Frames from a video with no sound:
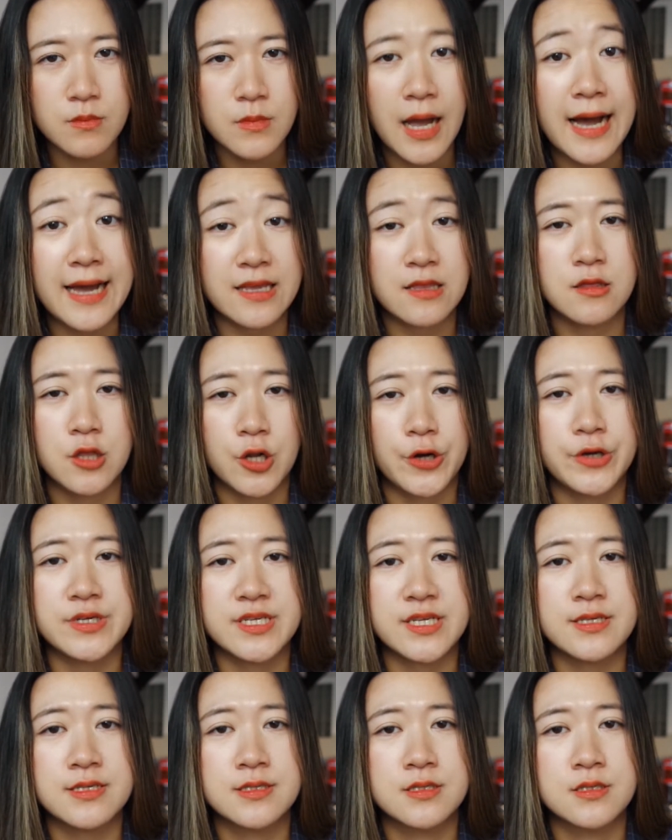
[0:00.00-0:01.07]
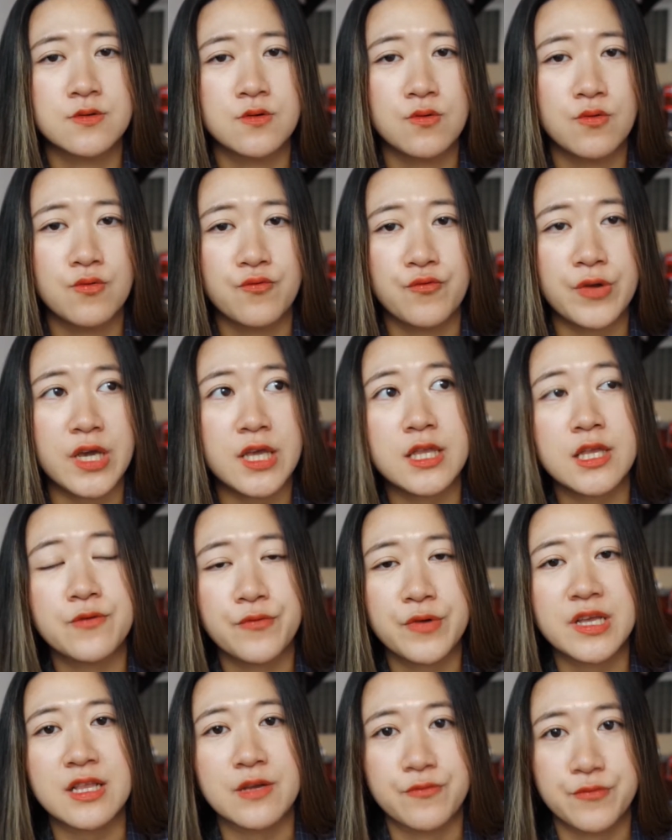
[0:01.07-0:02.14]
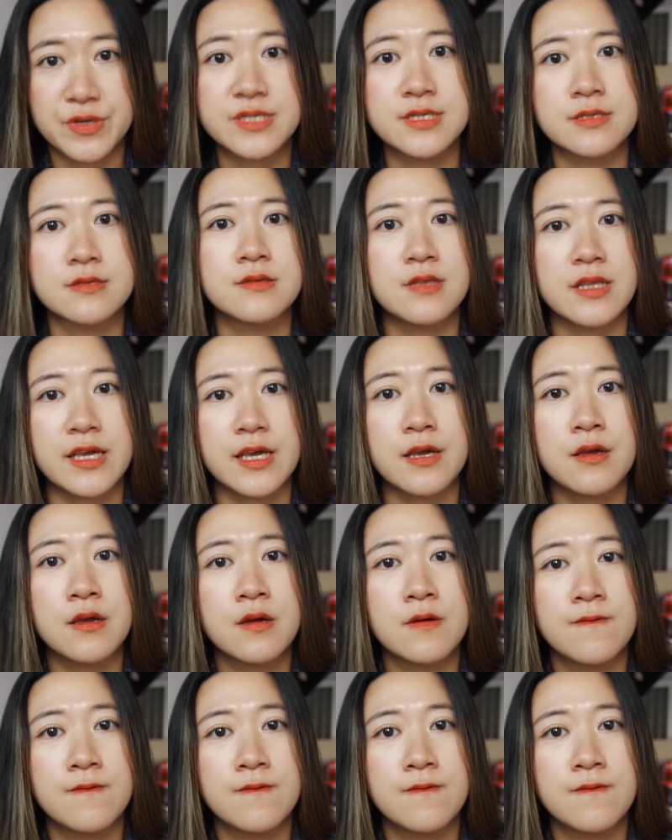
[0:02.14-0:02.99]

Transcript: I learned this really recently